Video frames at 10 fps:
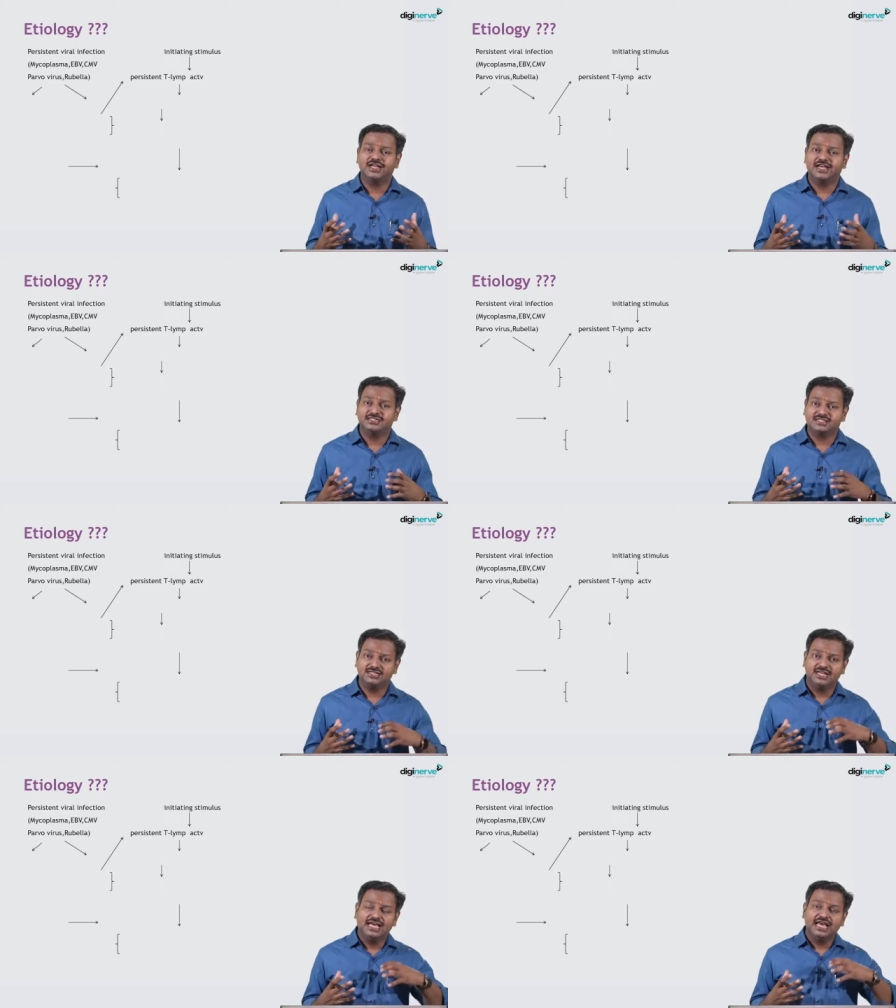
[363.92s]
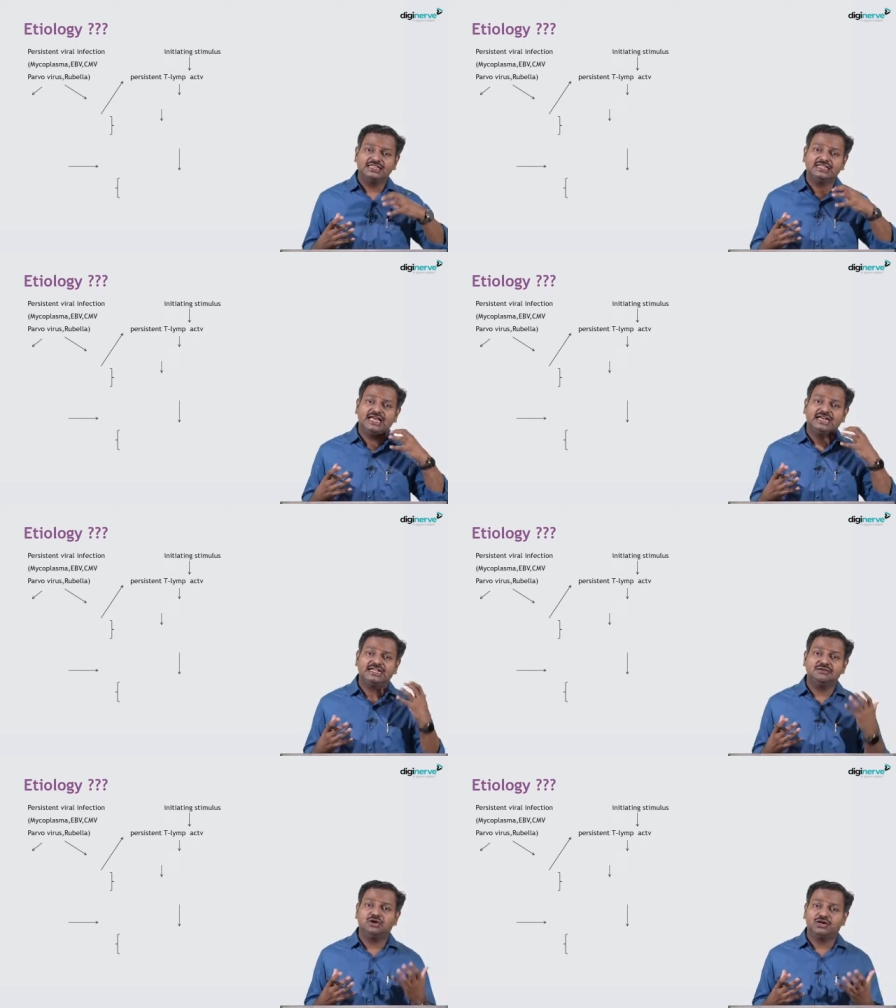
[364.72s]
reaction, and the
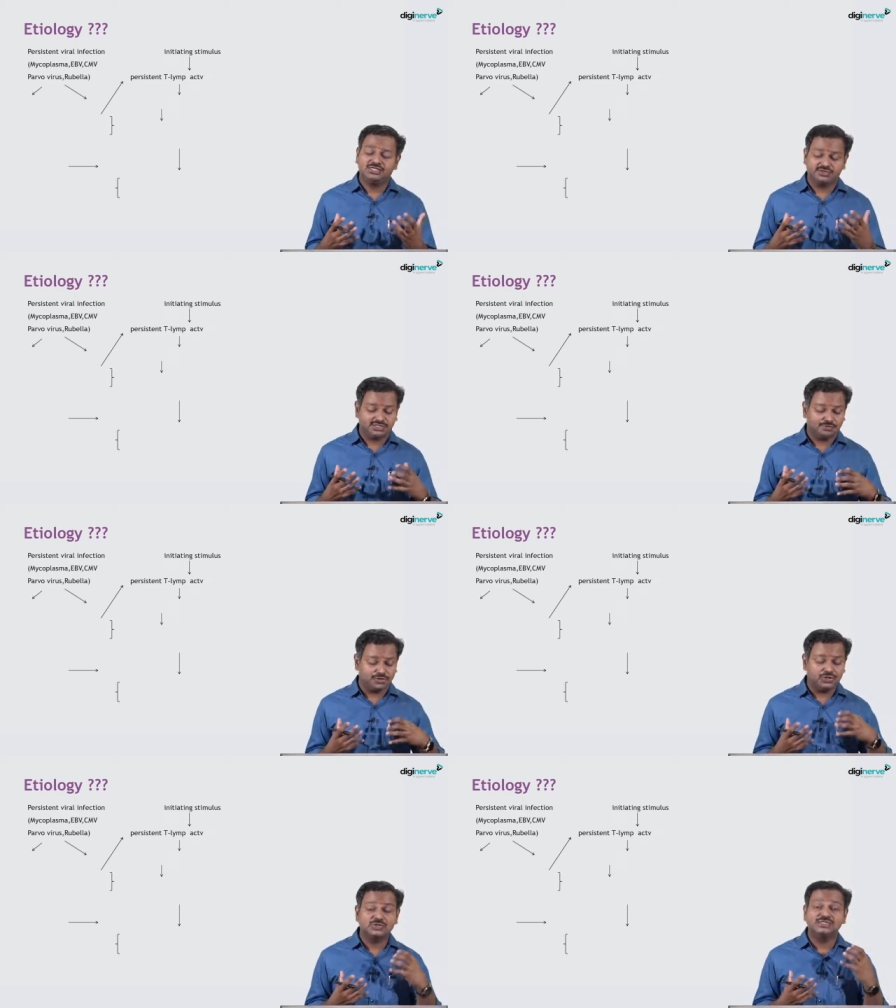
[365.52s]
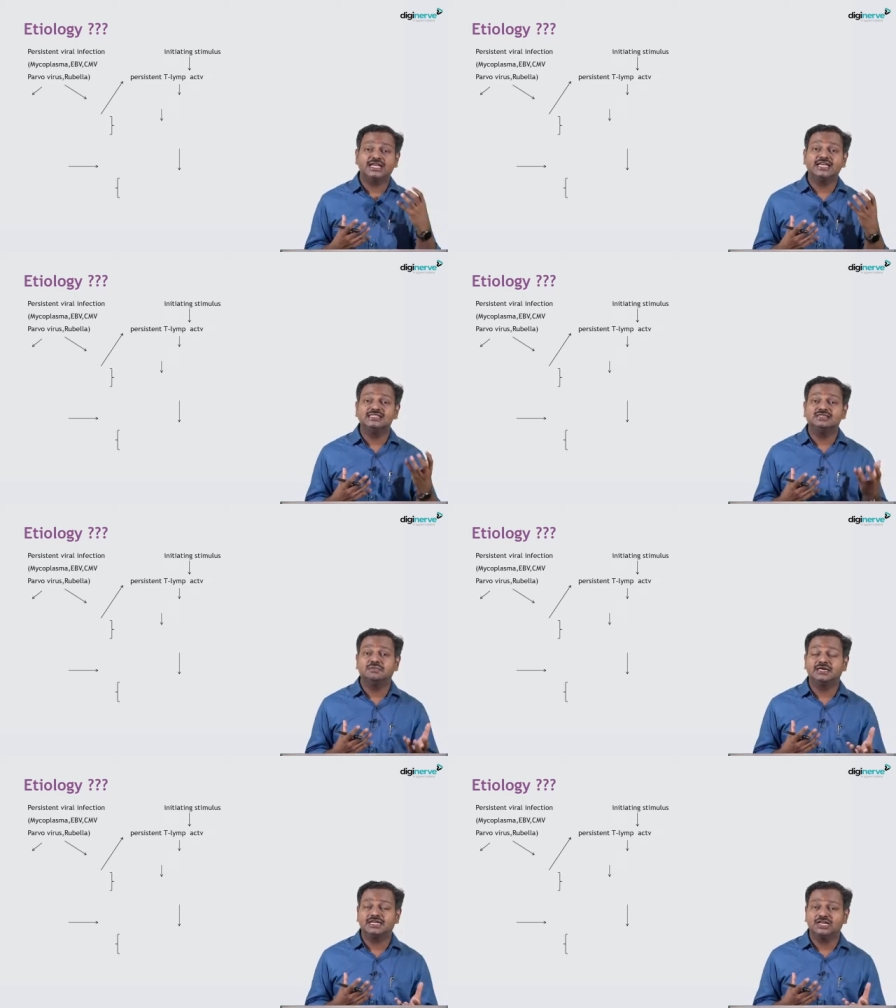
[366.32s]
antibodies which are produced against a
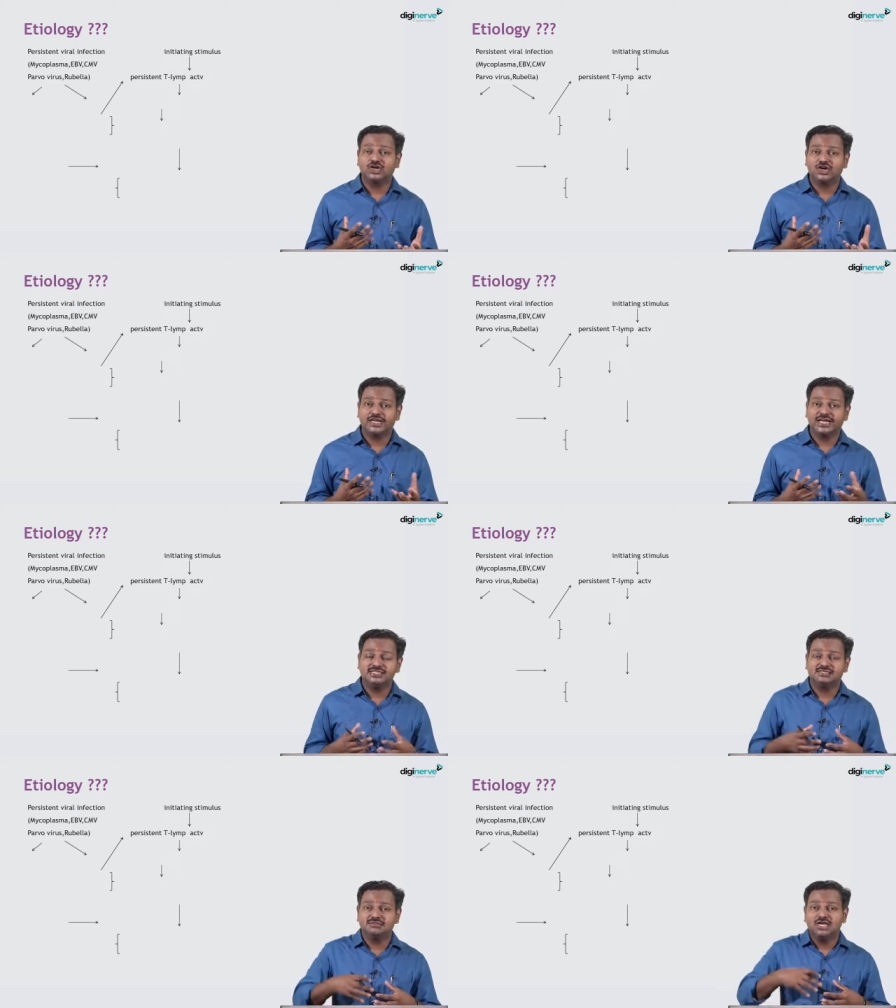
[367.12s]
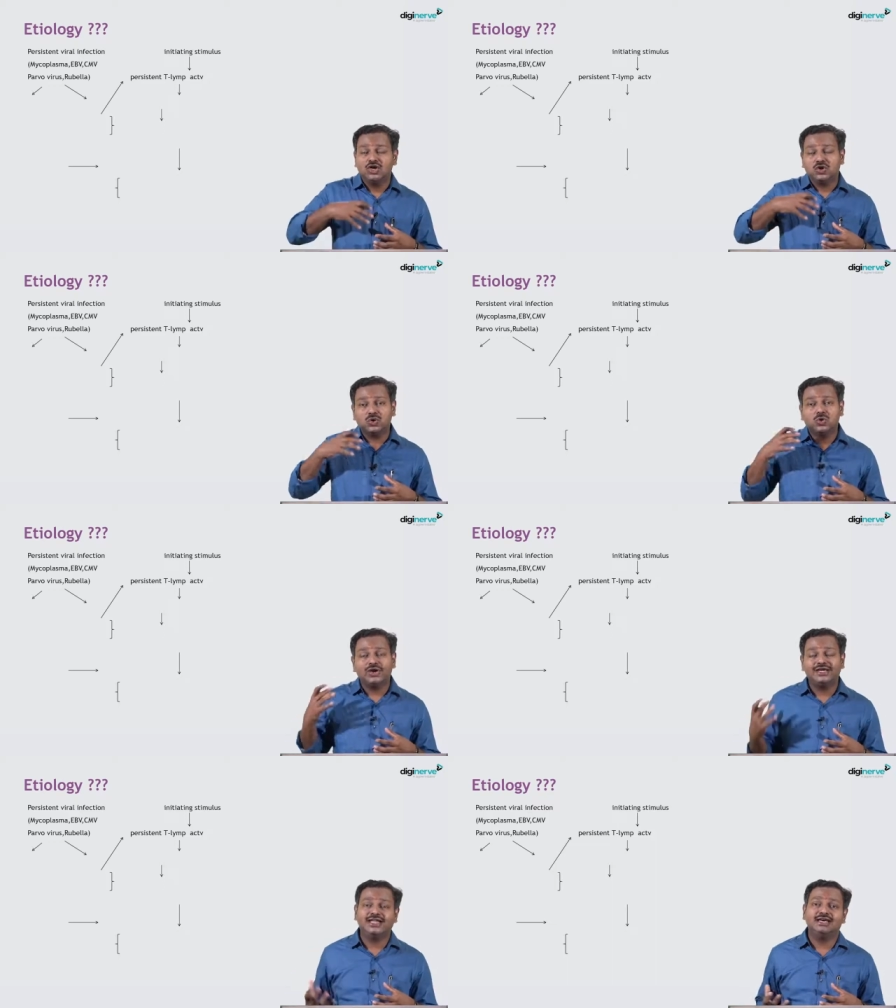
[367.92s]
particular organism go
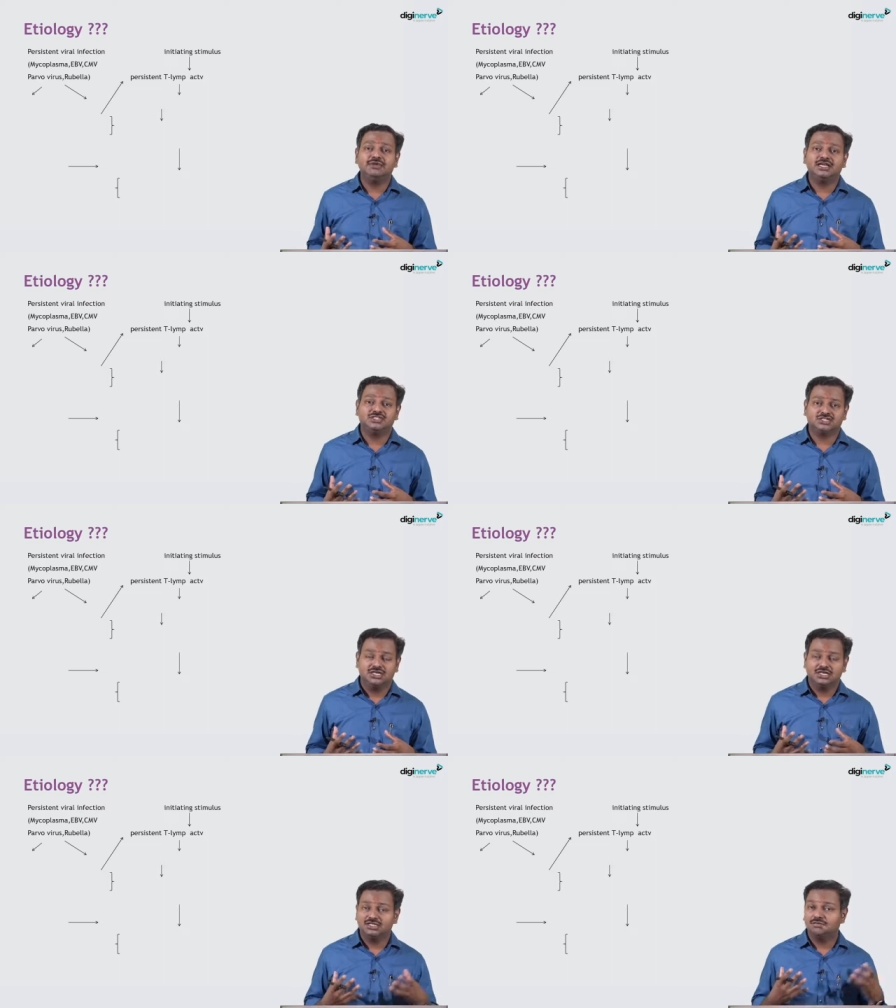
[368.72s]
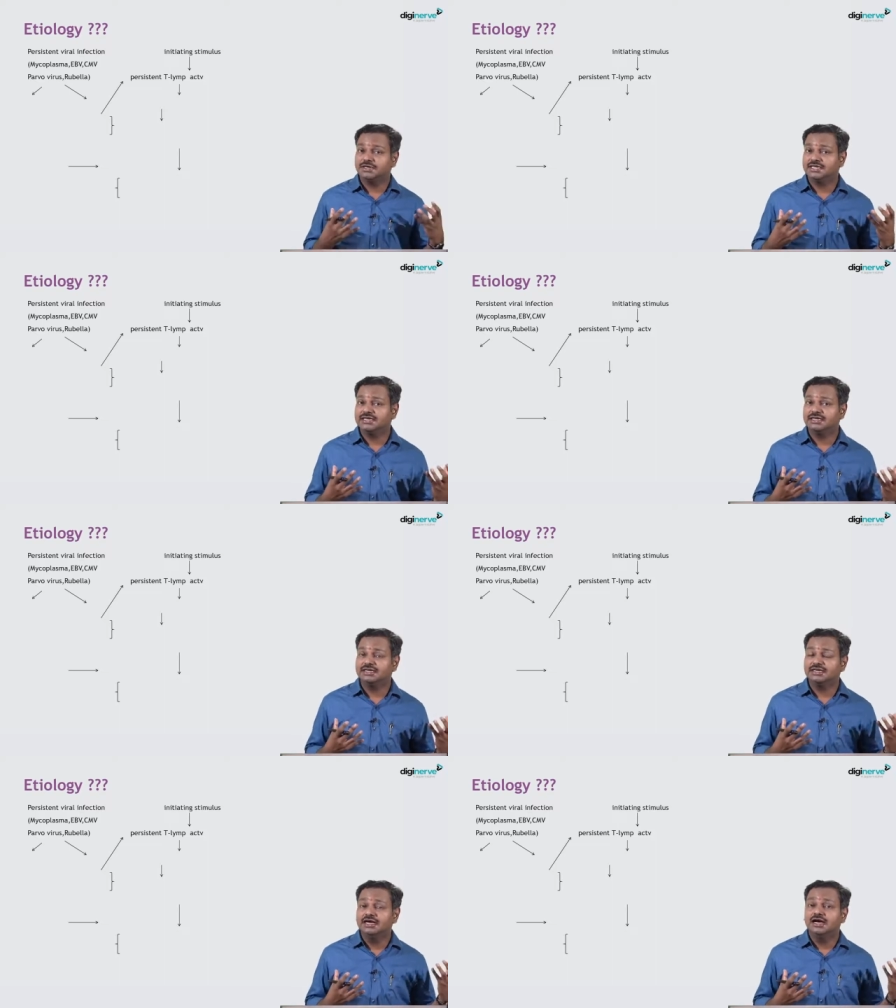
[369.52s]
and damage the
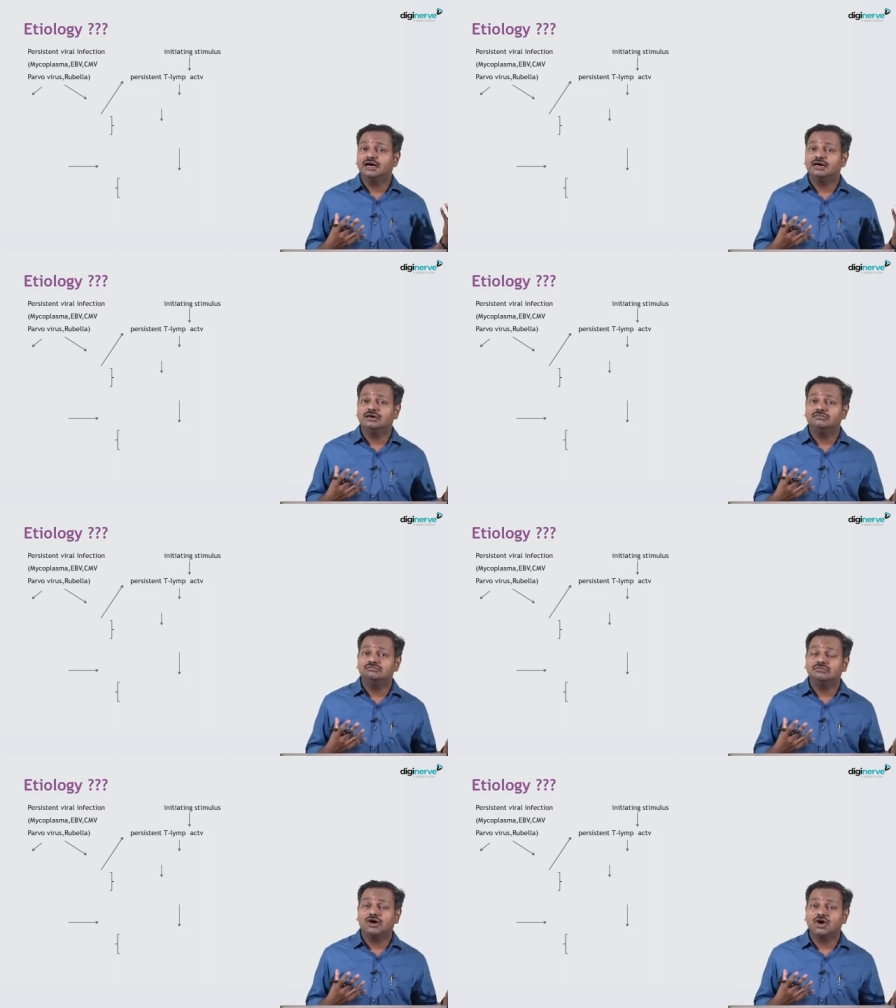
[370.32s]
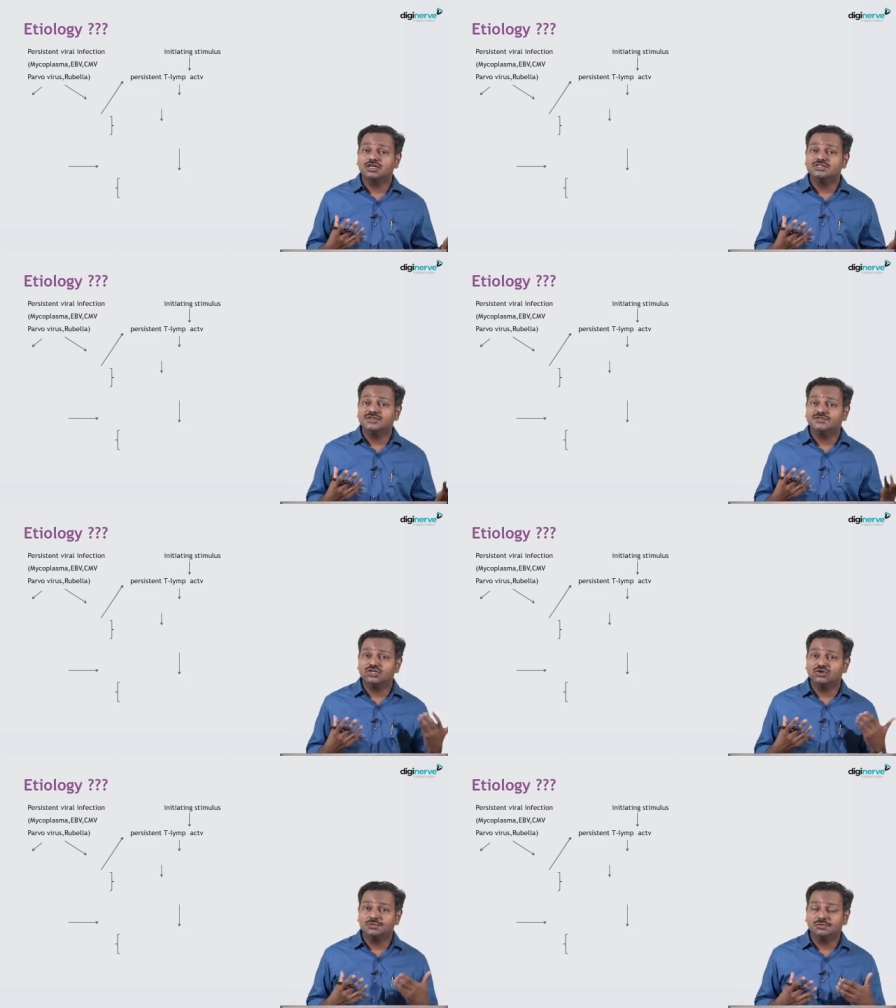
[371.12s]
particular organs of the
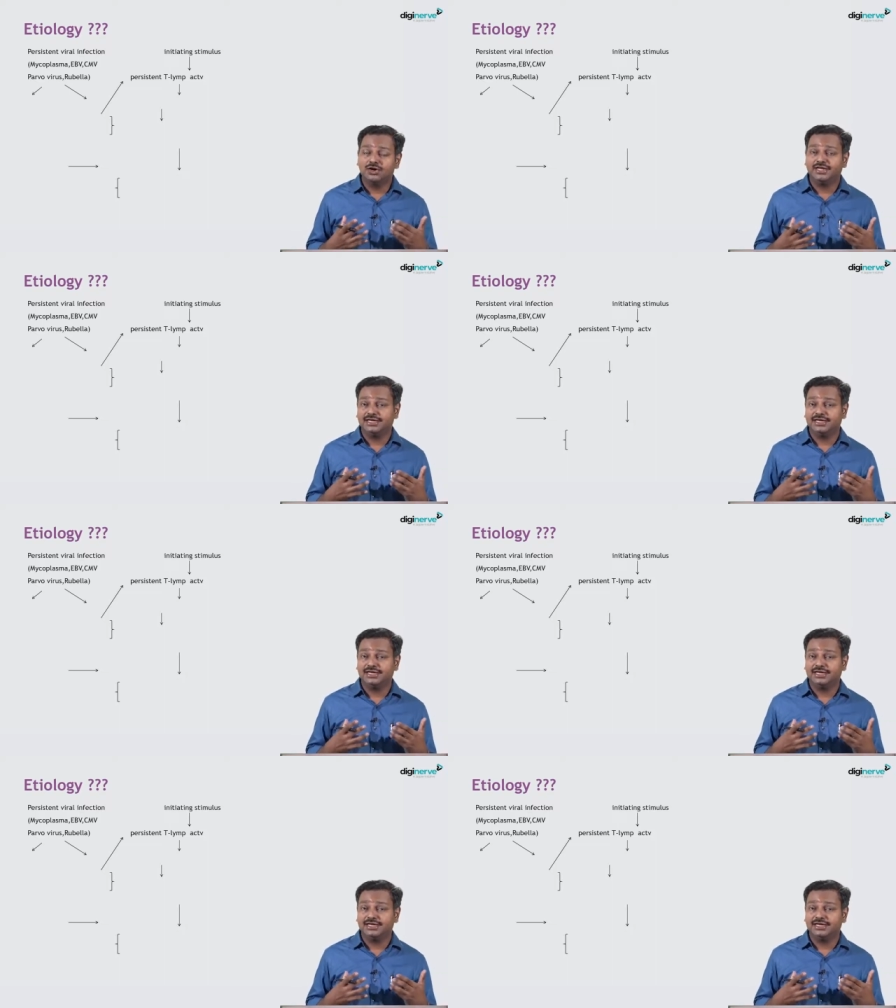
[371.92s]
human body.